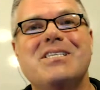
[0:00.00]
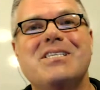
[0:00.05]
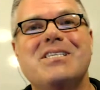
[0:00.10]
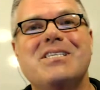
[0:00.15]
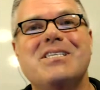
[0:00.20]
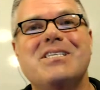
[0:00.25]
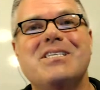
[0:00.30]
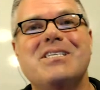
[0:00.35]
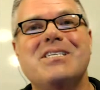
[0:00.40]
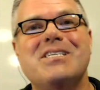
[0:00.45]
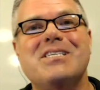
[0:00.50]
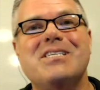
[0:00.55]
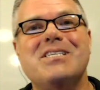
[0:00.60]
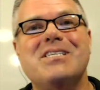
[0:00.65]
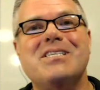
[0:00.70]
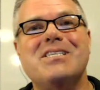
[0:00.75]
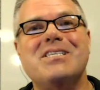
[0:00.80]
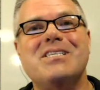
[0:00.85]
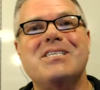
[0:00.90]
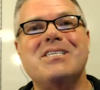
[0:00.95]
like the
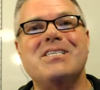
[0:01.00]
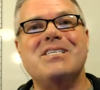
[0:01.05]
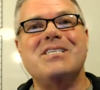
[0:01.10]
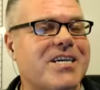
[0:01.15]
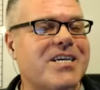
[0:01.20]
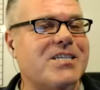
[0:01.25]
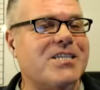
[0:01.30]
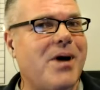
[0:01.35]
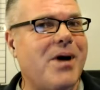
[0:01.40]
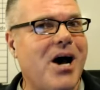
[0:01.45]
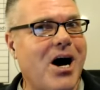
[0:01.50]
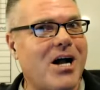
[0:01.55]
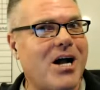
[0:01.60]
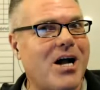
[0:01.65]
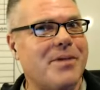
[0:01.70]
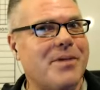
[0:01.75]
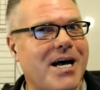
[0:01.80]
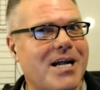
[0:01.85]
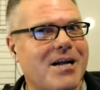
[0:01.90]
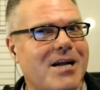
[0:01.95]
21-Day Fix by
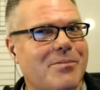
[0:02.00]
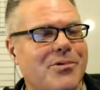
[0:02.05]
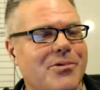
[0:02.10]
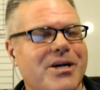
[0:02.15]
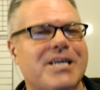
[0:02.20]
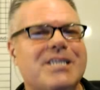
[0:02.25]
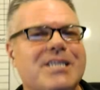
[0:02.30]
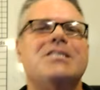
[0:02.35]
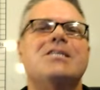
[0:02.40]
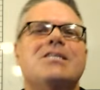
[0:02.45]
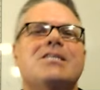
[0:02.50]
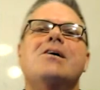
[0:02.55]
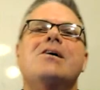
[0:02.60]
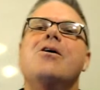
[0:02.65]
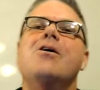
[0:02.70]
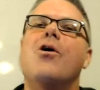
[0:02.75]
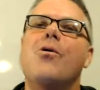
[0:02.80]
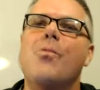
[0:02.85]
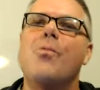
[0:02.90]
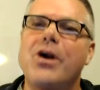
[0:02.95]
Autumn Calabrese,
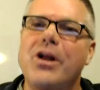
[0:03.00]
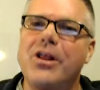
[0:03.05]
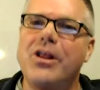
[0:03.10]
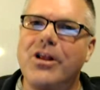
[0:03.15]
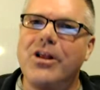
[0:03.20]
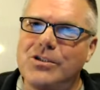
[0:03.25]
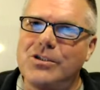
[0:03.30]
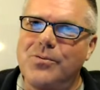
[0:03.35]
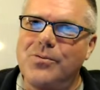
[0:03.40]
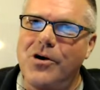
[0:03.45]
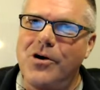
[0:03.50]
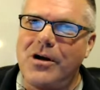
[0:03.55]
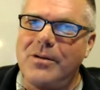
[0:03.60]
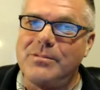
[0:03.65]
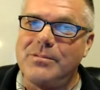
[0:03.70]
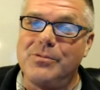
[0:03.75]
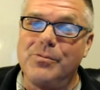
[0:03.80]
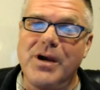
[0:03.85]
or one of those programs.